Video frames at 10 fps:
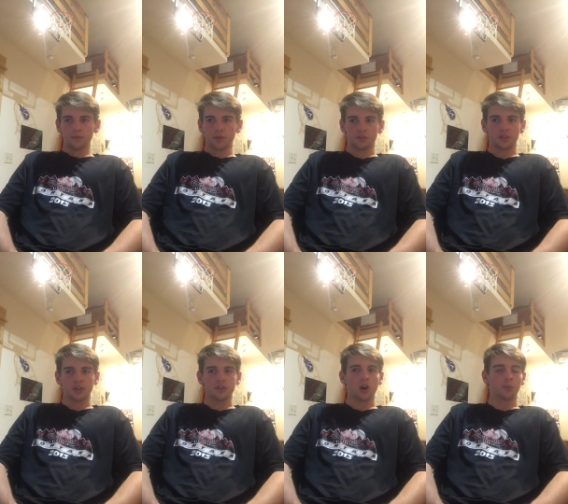They
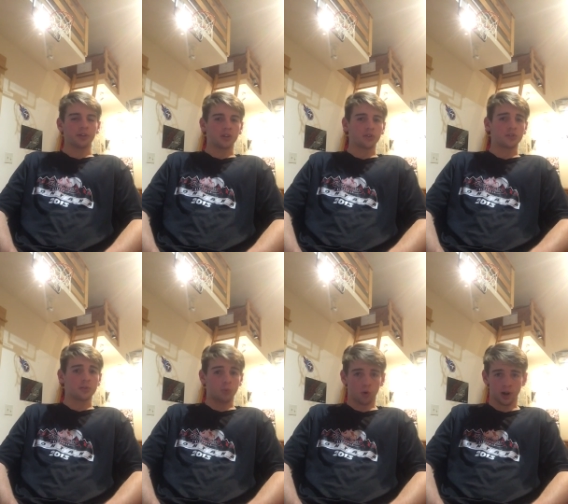say, no, we need to
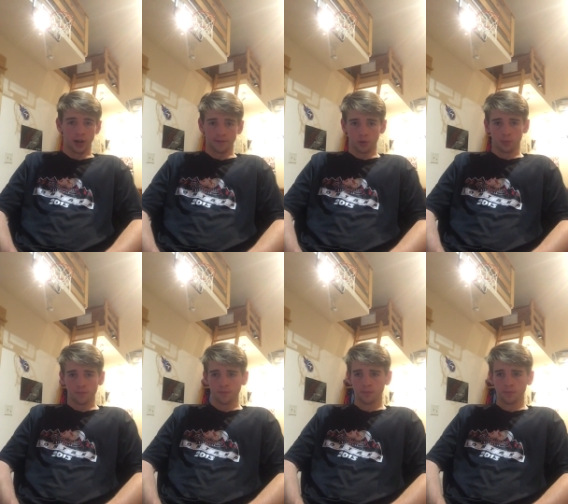see more out of you.